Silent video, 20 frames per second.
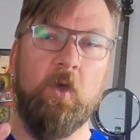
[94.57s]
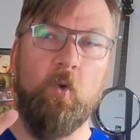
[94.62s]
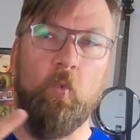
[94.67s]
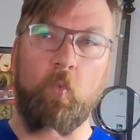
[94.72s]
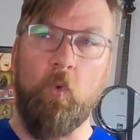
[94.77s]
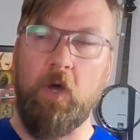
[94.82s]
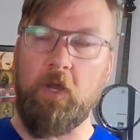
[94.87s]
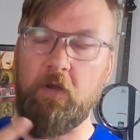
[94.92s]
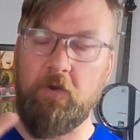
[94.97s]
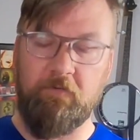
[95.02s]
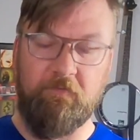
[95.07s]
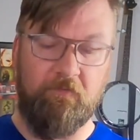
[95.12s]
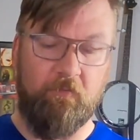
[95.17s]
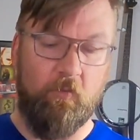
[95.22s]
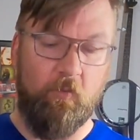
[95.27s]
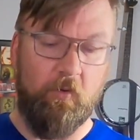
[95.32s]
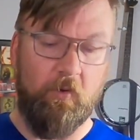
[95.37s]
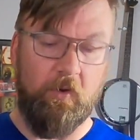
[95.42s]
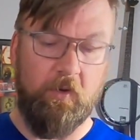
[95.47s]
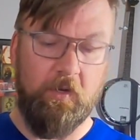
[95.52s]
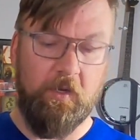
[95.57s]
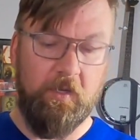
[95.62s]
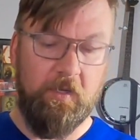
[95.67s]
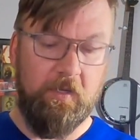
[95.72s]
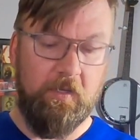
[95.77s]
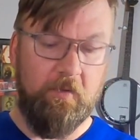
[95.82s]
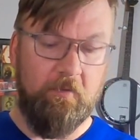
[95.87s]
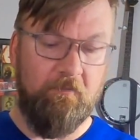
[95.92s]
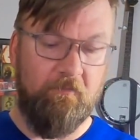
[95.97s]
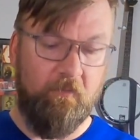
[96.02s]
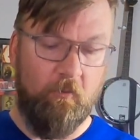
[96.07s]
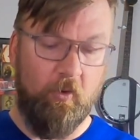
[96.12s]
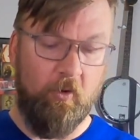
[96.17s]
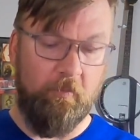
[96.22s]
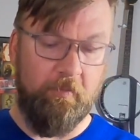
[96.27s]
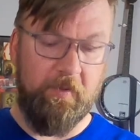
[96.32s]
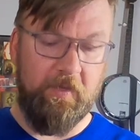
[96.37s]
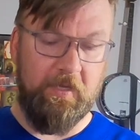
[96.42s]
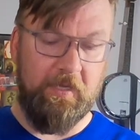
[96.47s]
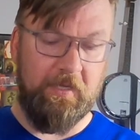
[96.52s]
1 out of 4, 4
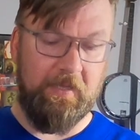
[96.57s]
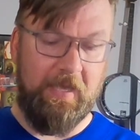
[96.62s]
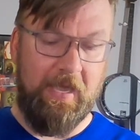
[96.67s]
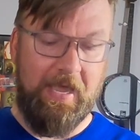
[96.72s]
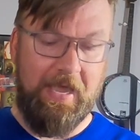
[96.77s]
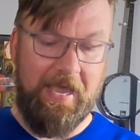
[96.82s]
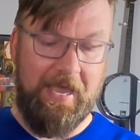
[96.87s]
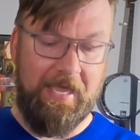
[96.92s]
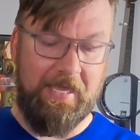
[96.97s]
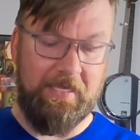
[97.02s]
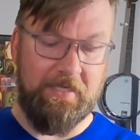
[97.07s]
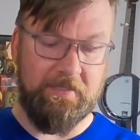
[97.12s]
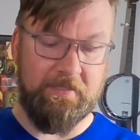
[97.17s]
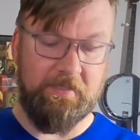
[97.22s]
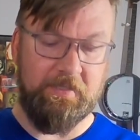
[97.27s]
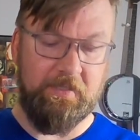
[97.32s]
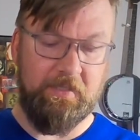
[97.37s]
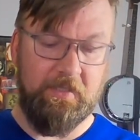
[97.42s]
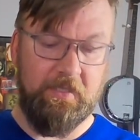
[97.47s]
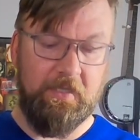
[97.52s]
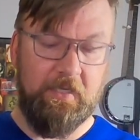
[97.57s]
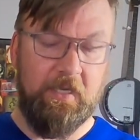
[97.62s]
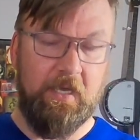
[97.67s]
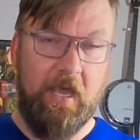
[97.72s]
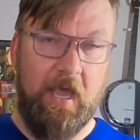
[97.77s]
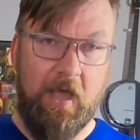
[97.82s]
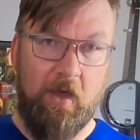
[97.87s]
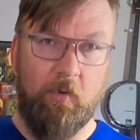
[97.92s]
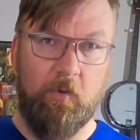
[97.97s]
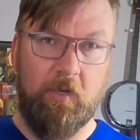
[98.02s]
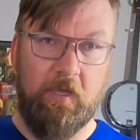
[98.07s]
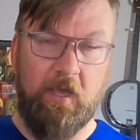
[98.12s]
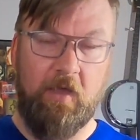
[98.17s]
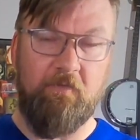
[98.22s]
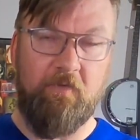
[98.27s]
being the highest how